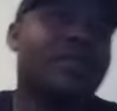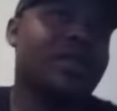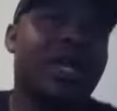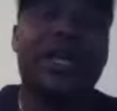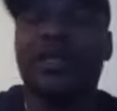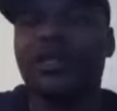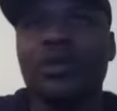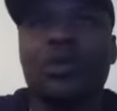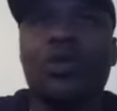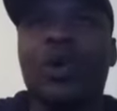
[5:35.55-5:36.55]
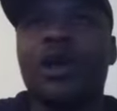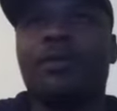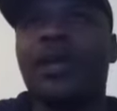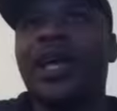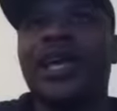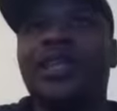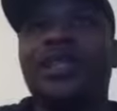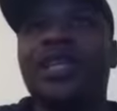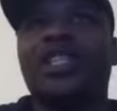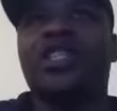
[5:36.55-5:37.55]
Like we'll run a play
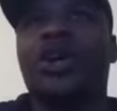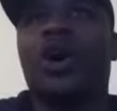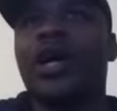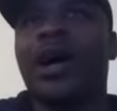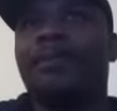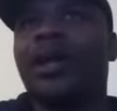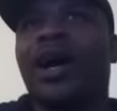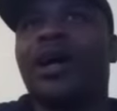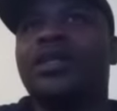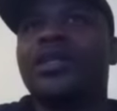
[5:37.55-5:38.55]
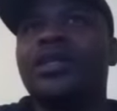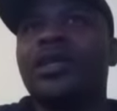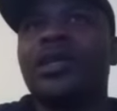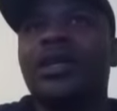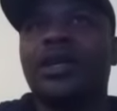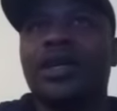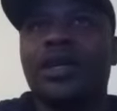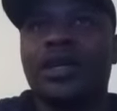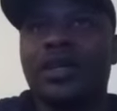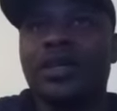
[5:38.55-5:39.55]
and they just all got blocked.
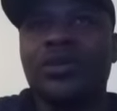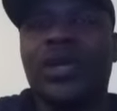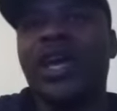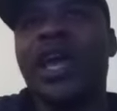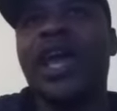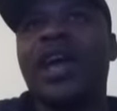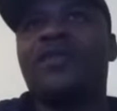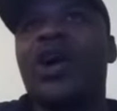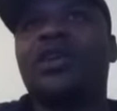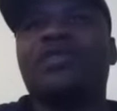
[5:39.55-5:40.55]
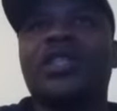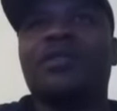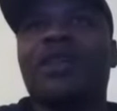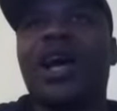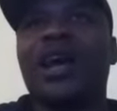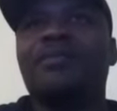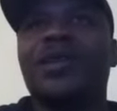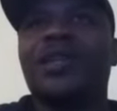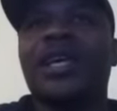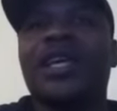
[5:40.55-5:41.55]
You can't have offensive
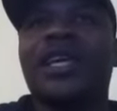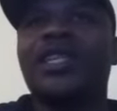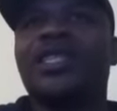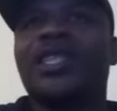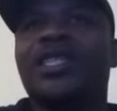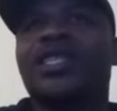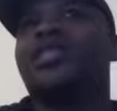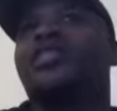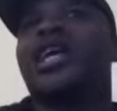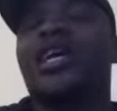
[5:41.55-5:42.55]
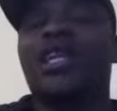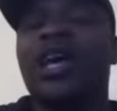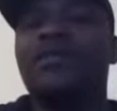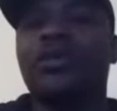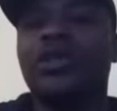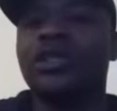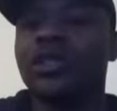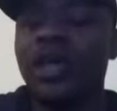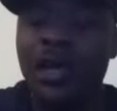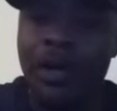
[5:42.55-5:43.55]
linemen getting to the second level
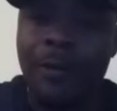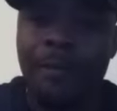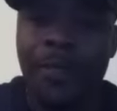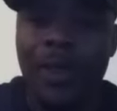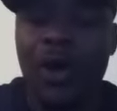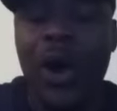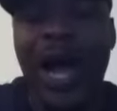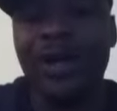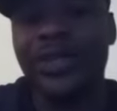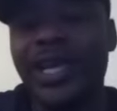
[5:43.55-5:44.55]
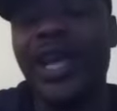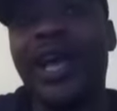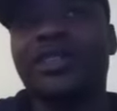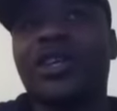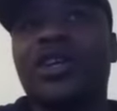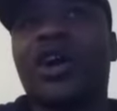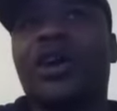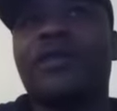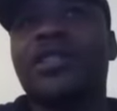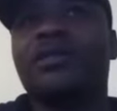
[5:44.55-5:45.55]
because Ohio State has a good
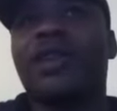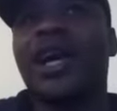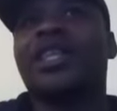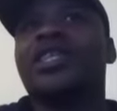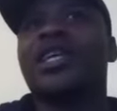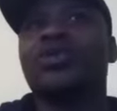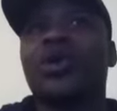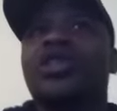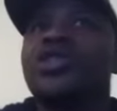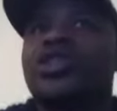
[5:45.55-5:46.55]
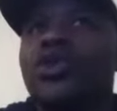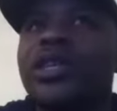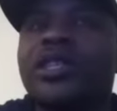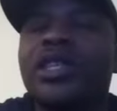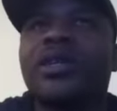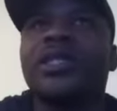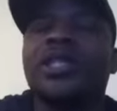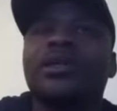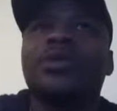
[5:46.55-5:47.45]
offensive line. Like that's one of the strengths of their team.